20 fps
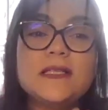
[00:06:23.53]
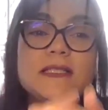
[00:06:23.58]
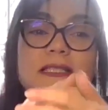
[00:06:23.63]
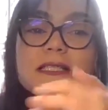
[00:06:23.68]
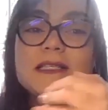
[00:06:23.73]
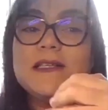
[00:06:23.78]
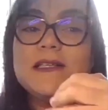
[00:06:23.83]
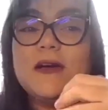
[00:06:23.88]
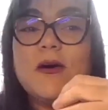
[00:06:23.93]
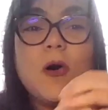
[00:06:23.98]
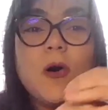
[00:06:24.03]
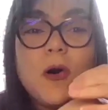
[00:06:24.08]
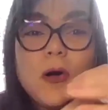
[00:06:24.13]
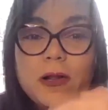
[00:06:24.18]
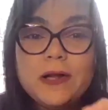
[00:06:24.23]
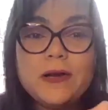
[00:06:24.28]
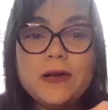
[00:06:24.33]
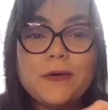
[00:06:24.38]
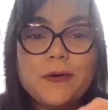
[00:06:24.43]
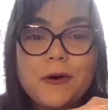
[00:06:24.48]
did
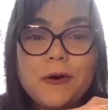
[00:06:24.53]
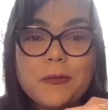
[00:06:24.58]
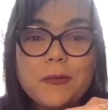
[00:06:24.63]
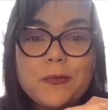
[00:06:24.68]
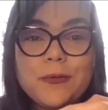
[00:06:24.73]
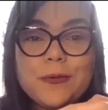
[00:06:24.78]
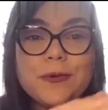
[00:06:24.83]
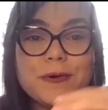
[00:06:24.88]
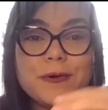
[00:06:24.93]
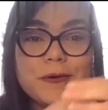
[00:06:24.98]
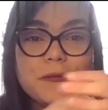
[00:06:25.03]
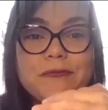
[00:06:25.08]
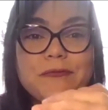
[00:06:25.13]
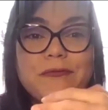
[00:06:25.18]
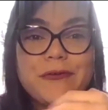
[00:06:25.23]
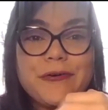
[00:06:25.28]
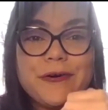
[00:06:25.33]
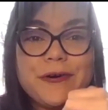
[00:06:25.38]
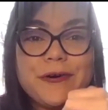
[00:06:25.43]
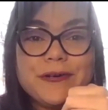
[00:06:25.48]
all her homework up
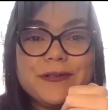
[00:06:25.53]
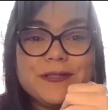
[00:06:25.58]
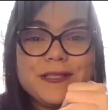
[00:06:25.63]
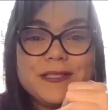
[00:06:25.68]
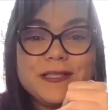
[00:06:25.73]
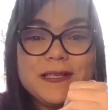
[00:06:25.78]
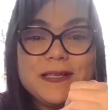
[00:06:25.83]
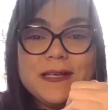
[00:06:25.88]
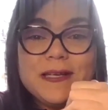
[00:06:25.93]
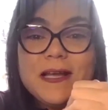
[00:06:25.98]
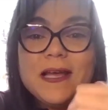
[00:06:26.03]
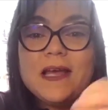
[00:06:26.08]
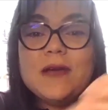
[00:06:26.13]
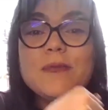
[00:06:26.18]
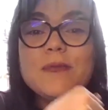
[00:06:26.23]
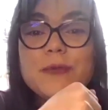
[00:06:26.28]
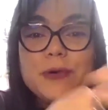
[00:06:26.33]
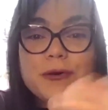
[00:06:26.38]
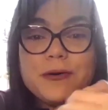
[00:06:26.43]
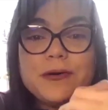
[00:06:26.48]
front
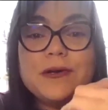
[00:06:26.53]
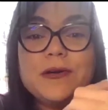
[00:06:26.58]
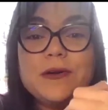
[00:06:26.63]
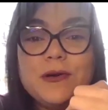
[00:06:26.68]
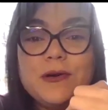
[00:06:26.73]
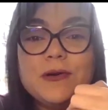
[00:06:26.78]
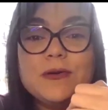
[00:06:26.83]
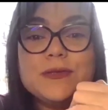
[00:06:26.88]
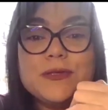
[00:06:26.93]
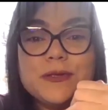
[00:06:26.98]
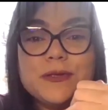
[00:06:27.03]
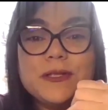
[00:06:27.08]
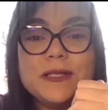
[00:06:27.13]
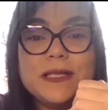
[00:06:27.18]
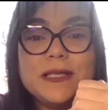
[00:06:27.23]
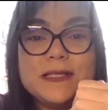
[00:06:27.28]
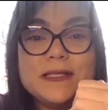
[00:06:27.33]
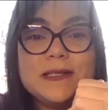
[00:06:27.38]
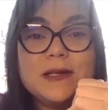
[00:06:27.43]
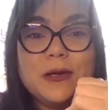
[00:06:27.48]
and we're going to close on
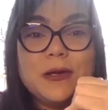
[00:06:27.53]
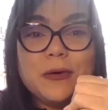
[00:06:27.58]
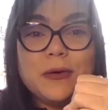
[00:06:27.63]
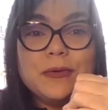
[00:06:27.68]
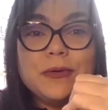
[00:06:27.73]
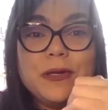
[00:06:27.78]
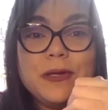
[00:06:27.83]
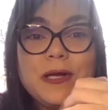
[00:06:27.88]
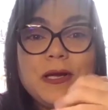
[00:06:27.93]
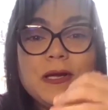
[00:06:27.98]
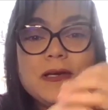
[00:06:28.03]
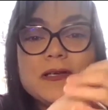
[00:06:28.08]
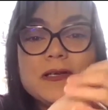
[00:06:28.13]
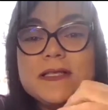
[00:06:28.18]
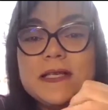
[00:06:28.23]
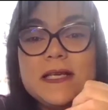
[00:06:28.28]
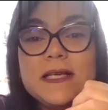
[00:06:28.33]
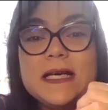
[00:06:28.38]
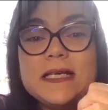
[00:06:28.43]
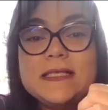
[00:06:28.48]
this loan. Because
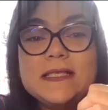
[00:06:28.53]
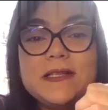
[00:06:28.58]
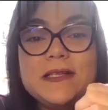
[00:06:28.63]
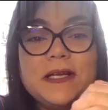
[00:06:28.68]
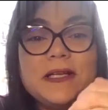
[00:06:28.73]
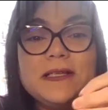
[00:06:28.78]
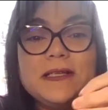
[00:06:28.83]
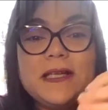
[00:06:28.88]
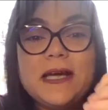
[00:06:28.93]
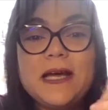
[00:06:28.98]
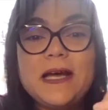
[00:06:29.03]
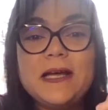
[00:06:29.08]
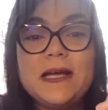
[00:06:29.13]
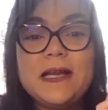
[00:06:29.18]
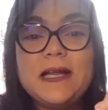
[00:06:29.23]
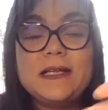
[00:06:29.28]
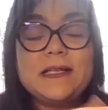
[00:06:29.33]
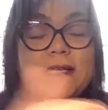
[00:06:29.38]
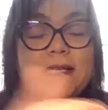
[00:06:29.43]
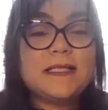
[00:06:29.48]
the last thing that,
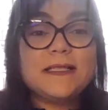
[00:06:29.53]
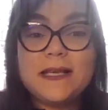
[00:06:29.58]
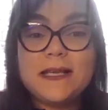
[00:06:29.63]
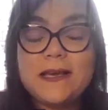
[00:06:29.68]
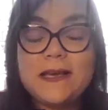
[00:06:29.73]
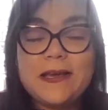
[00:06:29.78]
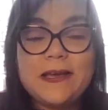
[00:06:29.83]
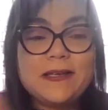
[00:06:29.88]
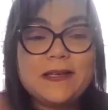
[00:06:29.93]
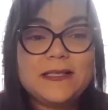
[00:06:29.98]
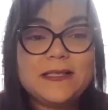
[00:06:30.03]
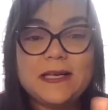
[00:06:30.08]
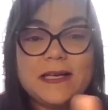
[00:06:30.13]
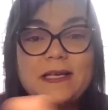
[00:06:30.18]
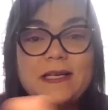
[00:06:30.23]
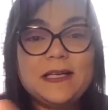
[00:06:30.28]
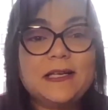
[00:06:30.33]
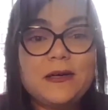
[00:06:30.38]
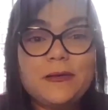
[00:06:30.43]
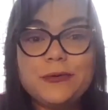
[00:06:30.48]
in this case,
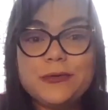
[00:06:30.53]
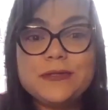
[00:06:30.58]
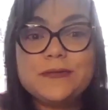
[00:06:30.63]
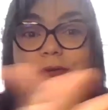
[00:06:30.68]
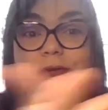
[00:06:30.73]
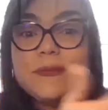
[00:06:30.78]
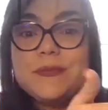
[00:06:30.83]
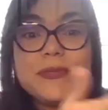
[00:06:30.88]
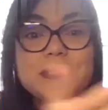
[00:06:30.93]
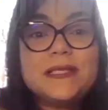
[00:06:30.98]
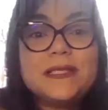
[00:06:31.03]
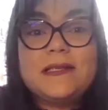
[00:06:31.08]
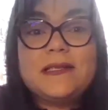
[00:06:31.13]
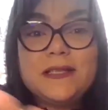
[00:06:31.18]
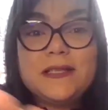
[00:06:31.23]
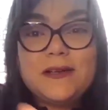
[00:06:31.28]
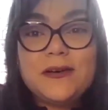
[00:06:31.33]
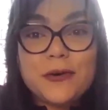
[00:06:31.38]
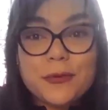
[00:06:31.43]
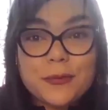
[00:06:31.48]
Taina was
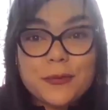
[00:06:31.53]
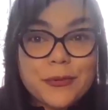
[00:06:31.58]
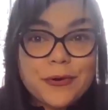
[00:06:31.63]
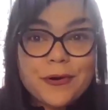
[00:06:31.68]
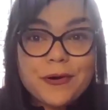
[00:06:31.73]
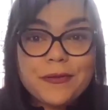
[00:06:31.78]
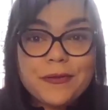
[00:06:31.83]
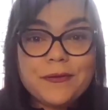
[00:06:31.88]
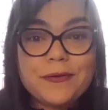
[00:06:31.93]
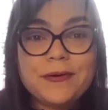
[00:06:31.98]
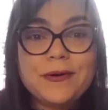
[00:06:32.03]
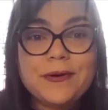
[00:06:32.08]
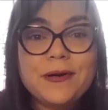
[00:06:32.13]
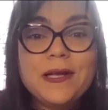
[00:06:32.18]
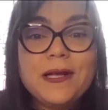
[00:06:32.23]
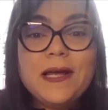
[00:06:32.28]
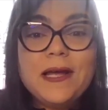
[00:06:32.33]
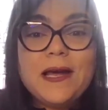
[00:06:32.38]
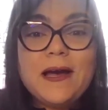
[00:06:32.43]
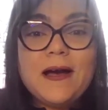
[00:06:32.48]
representing her brother.
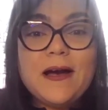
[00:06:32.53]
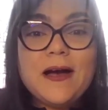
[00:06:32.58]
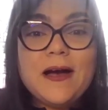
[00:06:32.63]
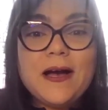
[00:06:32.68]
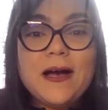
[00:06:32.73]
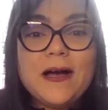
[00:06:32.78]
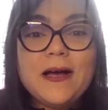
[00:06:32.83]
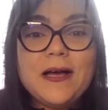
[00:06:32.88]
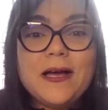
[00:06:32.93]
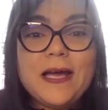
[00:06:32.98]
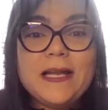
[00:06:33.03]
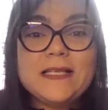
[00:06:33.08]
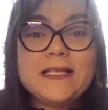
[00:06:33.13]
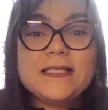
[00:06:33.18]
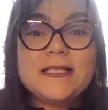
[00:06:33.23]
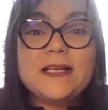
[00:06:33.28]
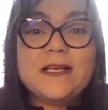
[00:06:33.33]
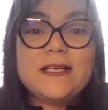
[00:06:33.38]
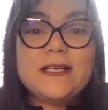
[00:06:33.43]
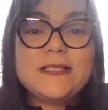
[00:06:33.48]
And
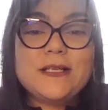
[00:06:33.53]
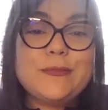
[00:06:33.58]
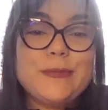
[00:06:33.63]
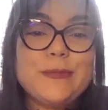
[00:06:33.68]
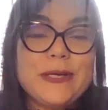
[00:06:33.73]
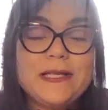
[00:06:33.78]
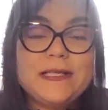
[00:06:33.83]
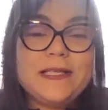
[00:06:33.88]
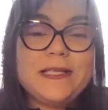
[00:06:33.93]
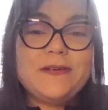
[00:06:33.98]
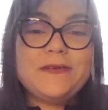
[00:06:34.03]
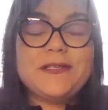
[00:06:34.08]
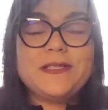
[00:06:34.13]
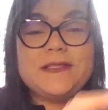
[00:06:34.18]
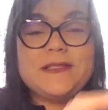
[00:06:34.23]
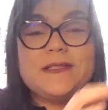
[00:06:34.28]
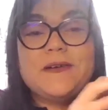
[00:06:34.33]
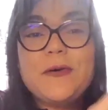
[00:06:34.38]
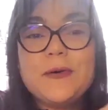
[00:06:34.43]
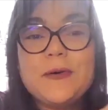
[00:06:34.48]
it's a big deal.
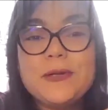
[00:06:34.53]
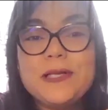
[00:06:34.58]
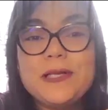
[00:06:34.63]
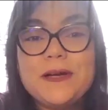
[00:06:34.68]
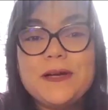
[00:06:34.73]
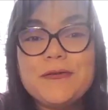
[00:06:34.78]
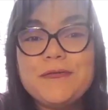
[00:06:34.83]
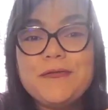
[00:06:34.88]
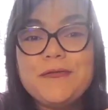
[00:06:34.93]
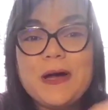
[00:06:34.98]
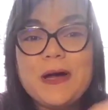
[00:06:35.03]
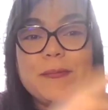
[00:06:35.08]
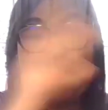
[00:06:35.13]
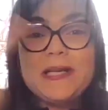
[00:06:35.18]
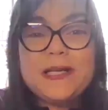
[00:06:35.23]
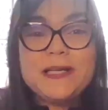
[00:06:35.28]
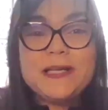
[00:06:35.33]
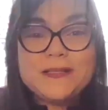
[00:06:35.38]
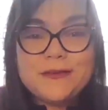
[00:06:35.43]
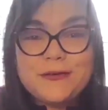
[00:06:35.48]
It's not only her
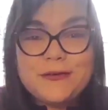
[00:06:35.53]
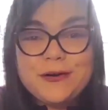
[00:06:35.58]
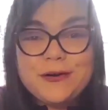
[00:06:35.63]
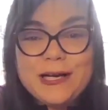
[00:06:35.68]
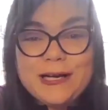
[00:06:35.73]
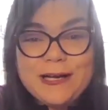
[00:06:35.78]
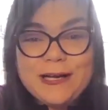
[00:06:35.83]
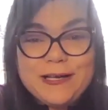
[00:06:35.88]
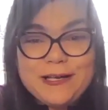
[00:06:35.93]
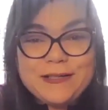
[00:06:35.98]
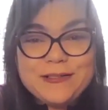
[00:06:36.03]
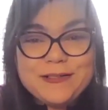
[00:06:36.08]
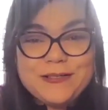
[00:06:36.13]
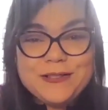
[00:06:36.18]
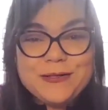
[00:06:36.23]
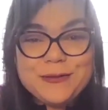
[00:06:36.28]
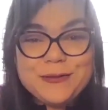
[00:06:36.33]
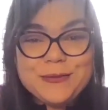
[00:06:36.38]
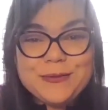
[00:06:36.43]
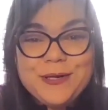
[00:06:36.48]
family, it's her client
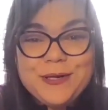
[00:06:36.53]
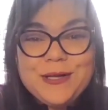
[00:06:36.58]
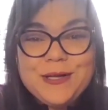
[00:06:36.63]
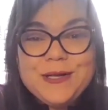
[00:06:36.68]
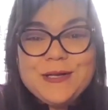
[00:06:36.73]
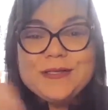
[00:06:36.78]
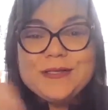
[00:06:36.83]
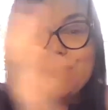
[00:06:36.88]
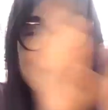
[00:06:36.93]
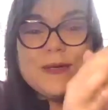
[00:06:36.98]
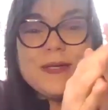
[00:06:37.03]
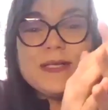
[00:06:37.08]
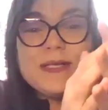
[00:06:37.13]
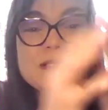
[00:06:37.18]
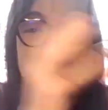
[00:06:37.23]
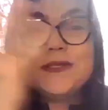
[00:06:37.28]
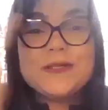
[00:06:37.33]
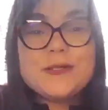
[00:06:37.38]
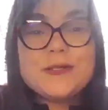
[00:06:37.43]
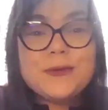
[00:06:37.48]
too. So
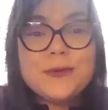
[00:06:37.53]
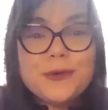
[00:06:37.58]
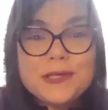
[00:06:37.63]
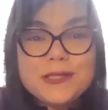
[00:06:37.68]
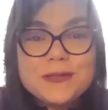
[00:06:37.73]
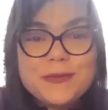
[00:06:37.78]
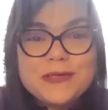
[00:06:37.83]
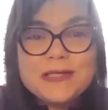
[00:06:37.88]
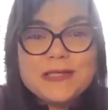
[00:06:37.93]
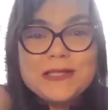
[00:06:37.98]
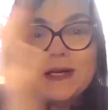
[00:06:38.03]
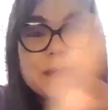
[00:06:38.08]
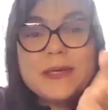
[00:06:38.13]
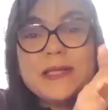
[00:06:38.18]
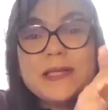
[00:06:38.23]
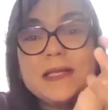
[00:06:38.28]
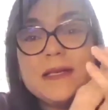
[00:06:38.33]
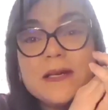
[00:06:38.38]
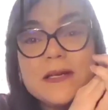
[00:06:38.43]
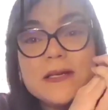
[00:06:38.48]
it's two
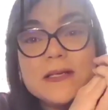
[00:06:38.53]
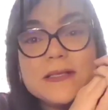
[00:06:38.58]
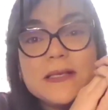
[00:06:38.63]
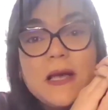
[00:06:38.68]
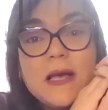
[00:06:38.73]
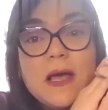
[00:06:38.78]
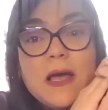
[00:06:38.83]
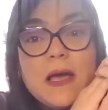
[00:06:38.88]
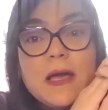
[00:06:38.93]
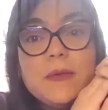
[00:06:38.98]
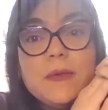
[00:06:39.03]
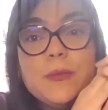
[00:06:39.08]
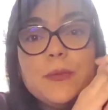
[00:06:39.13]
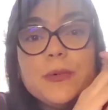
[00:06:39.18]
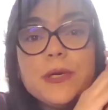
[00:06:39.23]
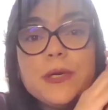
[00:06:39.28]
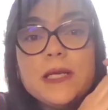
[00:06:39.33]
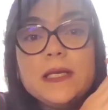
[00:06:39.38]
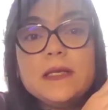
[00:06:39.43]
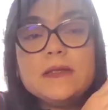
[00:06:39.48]
responsibilities. And
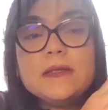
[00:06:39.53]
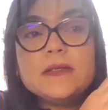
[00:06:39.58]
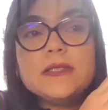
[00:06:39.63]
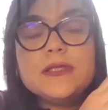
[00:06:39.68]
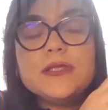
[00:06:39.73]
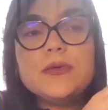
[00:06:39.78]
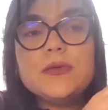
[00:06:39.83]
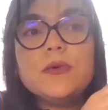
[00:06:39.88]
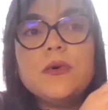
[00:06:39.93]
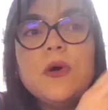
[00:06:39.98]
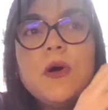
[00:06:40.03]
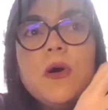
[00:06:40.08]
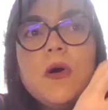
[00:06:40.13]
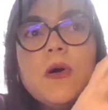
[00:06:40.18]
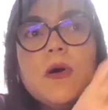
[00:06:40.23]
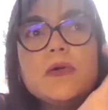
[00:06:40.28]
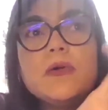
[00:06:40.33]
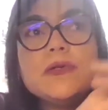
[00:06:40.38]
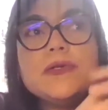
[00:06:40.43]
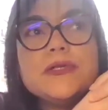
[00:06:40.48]
we need to
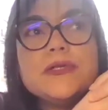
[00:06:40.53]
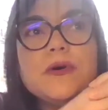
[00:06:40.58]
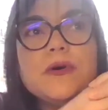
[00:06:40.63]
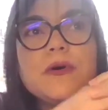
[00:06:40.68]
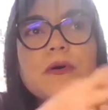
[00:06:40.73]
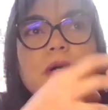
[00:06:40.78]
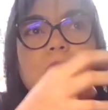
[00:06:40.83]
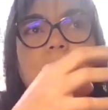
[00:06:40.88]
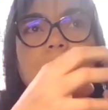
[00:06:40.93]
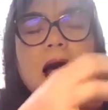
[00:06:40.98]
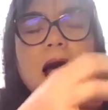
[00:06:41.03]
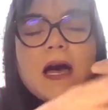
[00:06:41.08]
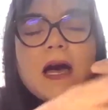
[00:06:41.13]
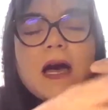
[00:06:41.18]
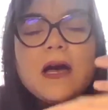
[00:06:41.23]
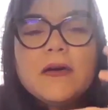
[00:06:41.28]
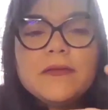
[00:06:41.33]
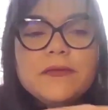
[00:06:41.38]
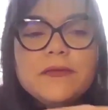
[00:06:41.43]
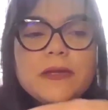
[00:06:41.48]
also
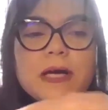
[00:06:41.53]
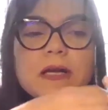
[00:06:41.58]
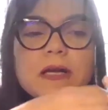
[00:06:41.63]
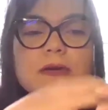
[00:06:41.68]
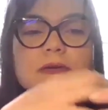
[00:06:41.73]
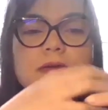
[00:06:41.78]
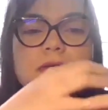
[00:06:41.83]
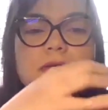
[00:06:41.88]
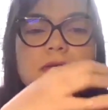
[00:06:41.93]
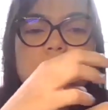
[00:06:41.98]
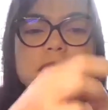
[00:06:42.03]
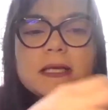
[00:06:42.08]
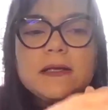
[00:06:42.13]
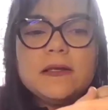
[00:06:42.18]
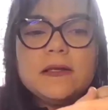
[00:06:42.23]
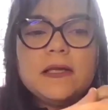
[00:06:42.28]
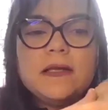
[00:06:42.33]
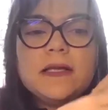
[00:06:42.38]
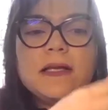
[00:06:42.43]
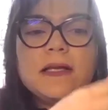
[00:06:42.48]
have that
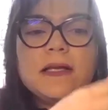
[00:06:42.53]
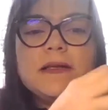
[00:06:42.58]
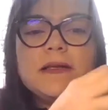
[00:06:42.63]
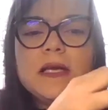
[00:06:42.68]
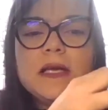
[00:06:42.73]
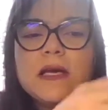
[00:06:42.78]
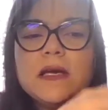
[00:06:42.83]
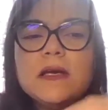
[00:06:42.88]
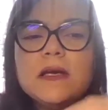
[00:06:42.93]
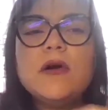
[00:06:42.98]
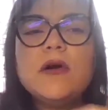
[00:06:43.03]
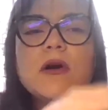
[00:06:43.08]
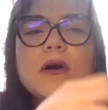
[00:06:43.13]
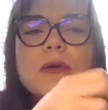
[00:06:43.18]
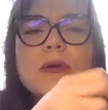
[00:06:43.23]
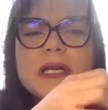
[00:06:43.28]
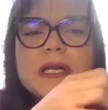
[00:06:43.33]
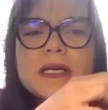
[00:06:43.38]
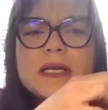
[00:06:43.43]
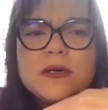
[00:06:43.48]
understanding that they can come
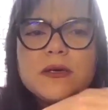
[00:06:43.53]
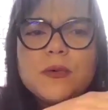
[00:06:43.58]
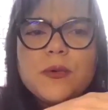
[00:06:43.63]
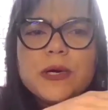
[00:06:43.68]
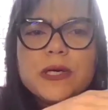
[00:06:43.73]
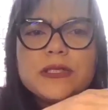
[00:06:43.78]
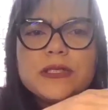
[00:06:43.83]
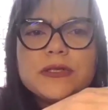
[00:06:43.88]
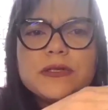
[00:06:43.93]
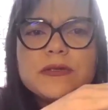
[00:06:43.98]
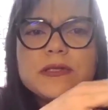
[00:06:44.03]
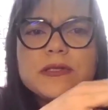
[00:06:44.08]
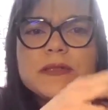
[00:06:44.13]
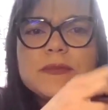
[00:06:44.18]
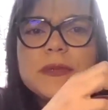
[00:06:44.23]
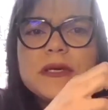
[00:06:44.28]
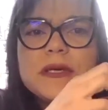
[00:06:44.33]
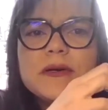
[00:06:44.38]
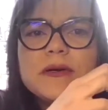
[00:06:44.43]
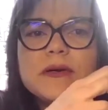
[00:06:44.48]
and ask questions,
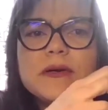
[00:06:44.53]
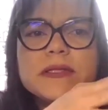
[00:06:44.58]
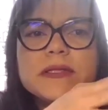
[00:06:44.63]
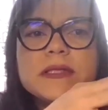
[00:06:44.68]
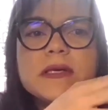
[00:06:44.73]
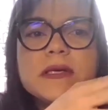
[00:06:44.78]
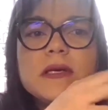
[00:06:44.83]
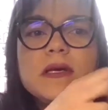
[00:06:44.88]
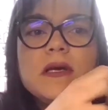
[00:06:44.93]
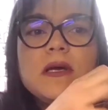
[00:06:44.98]
because